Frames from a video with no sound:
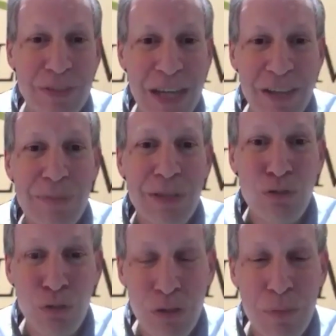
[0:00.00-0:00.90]
tell them the
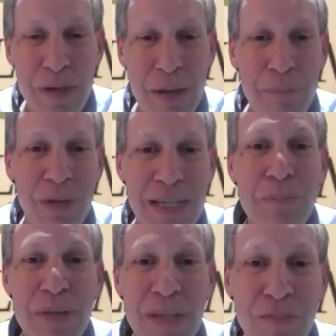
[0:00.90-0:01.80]
truth about money,
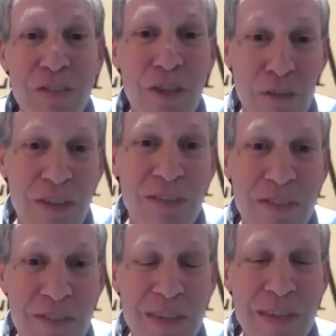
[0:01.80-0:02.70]
and be of
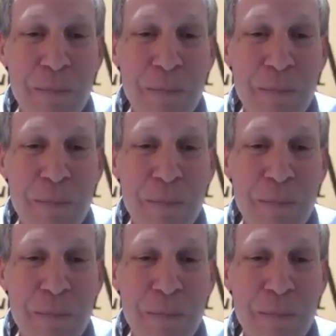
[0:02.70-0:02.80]
service.